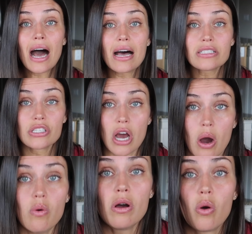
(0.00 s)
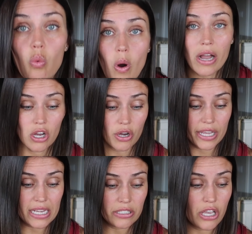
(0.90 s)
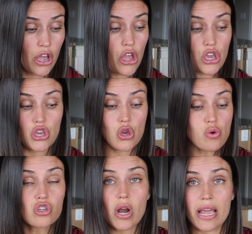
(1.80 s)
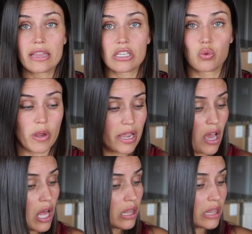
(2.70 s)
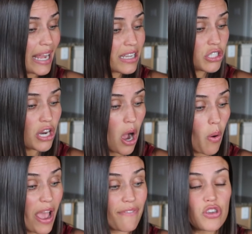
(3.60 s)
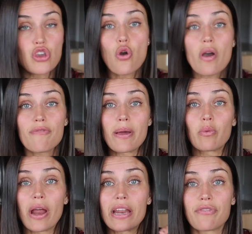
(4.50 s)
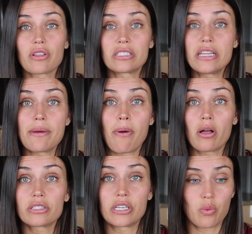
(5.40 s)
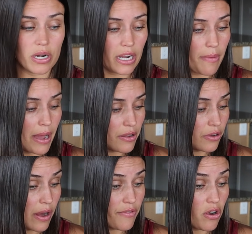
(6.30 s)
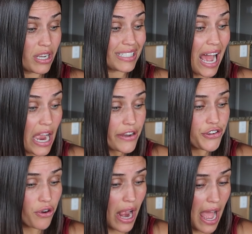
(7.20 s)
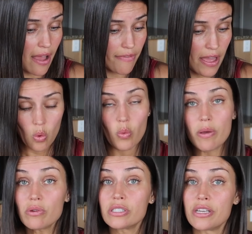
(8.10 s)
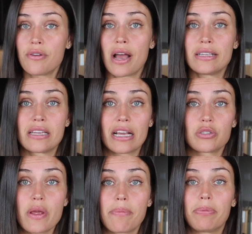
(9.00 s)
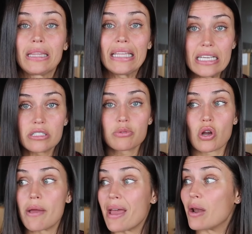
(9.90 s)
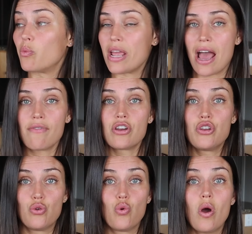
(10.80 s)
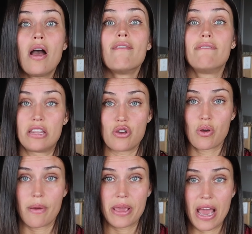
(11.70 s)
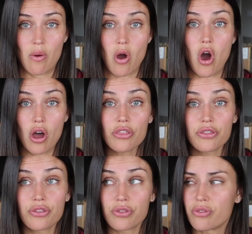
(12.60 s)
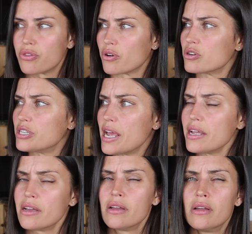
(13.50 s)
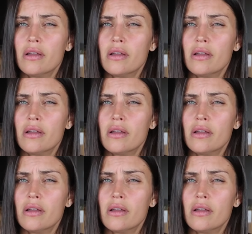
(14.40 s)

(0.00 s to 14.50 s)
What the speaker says: us know what cookies you tried this week. Let us know if you have been waiting for this Neapolitan one to come out of the graveyard, because I sure have. We will see you guys next week. Please subscribe, and we have a new video coming out on Thursday